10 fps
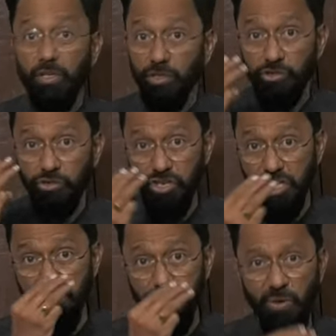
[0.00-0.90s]
3
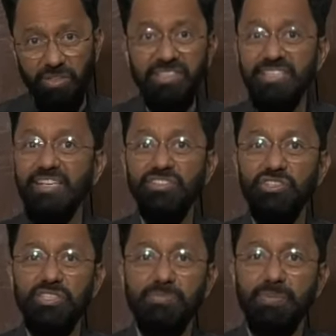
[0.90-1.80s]
important
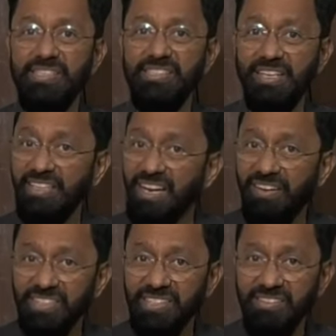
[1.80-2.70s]
catches by Sunny
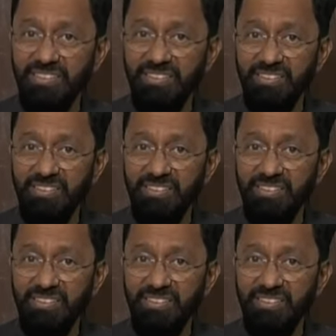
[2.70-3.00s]
Gavaskar